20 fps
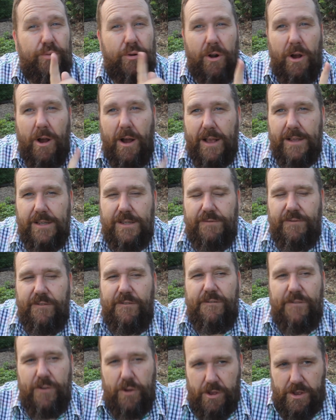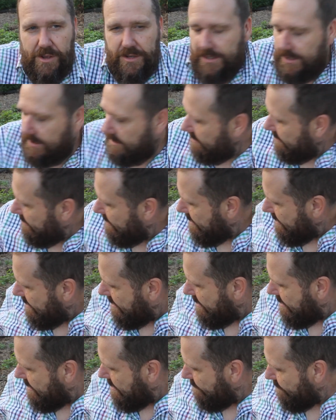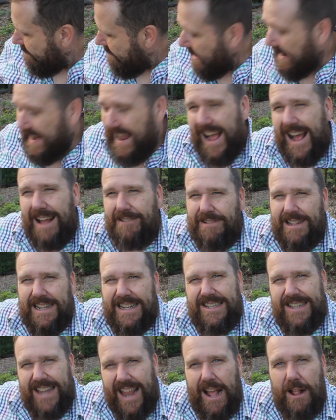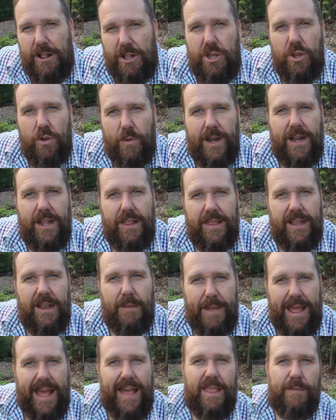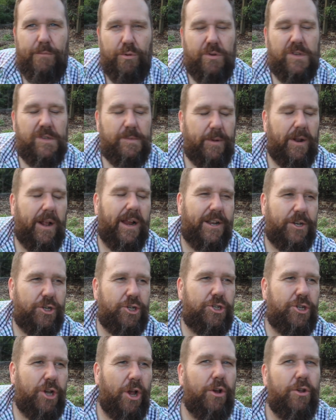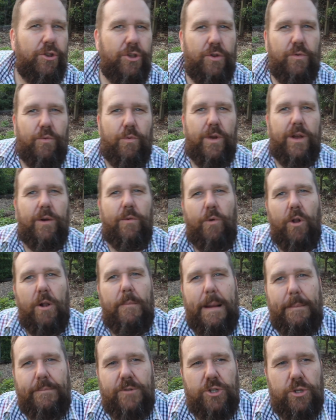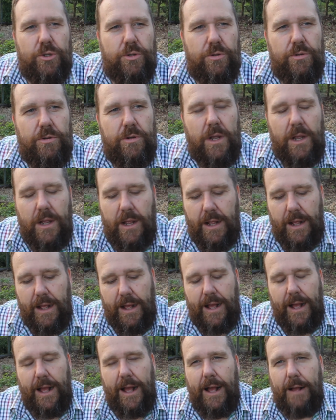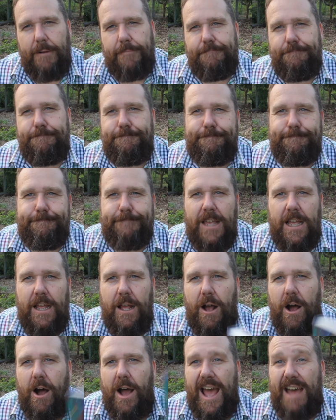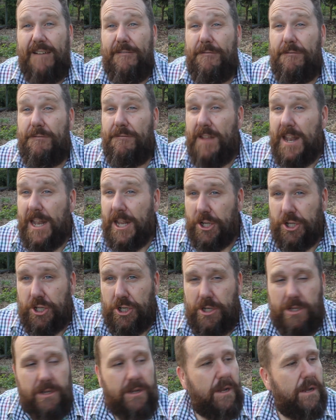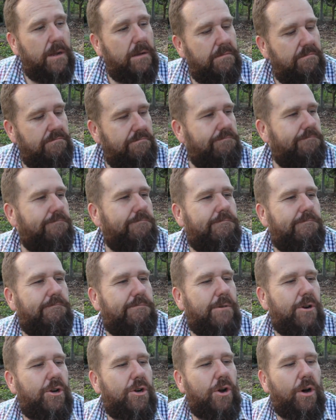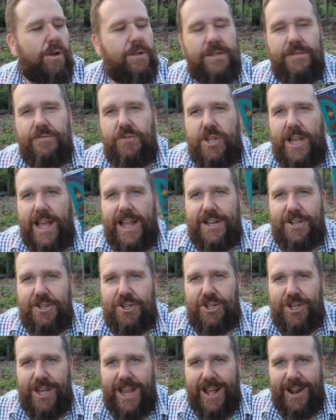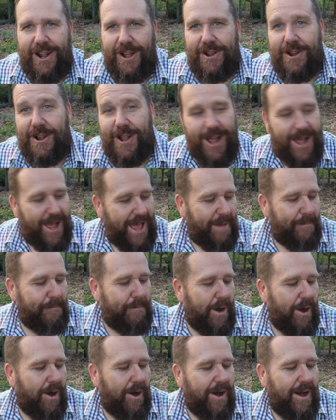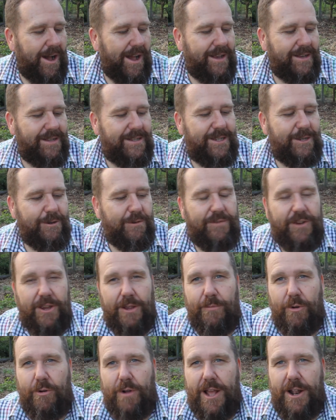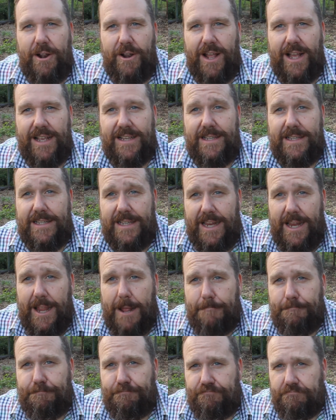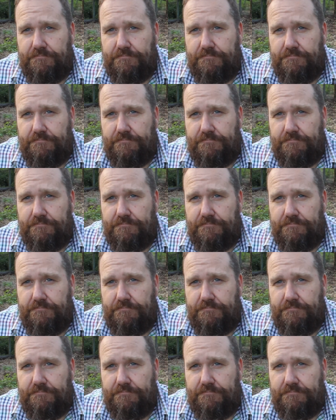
Prize first. I can't really tell you anything about the books, but I can show you what I'm up to. I have finished Gods of Jade and Shadow by Silvia Moreno Garcia.